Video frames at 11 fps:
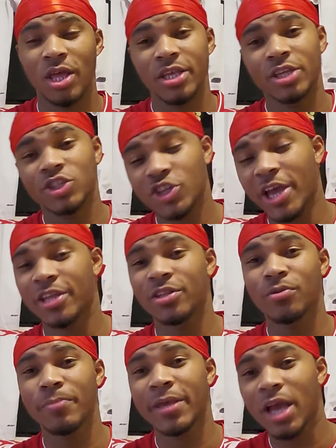You're trying to
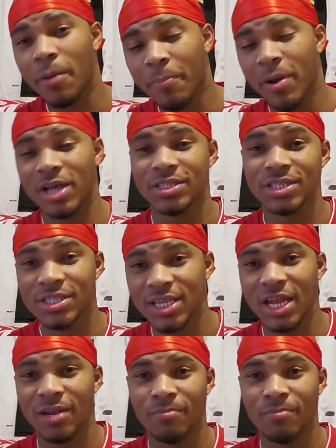make a pass inside the